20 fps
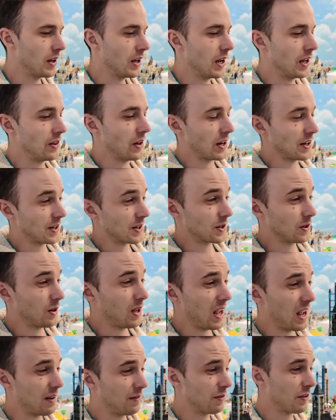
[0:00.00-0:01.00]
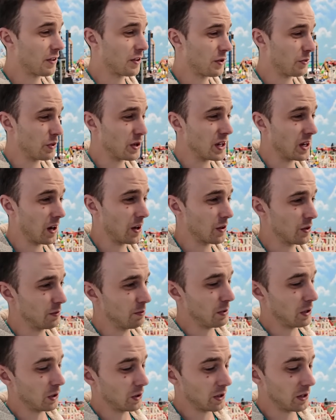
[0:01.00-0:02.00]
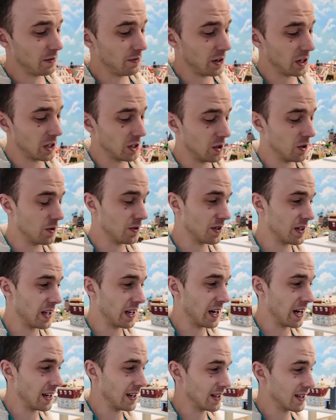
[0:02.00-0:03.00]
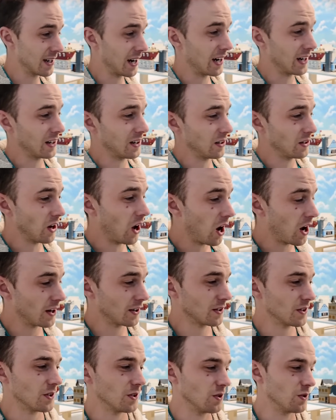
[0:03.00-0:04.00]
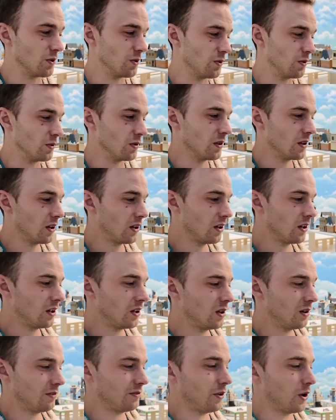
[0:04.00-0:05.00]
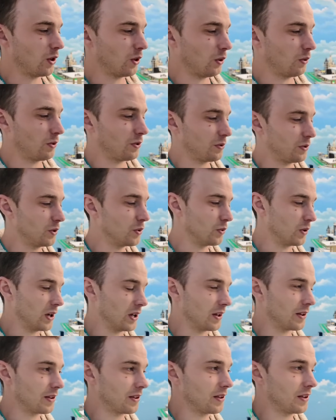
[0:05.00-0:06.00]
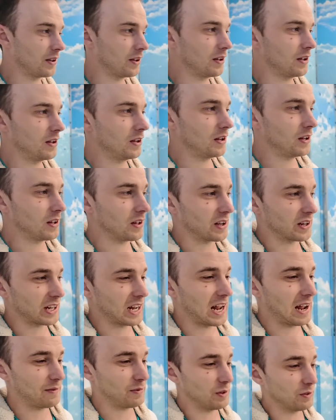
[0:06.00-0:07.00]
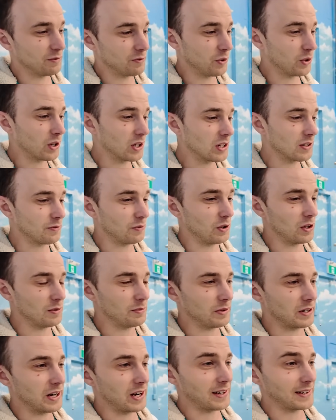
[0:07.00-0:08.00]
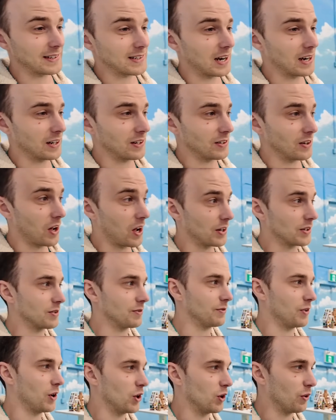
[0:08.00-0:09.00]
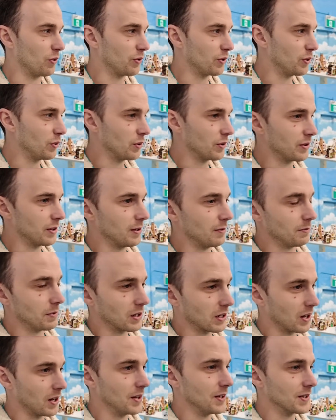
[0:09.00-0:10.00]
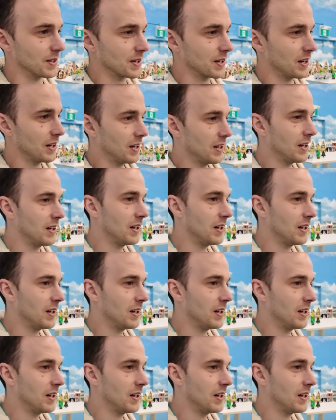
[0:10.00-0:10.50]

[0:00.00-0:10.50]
And I still have 3 other Billund videos that I decided not to follow through with. Like, I have the footage for them, but I decided not to follow through with it because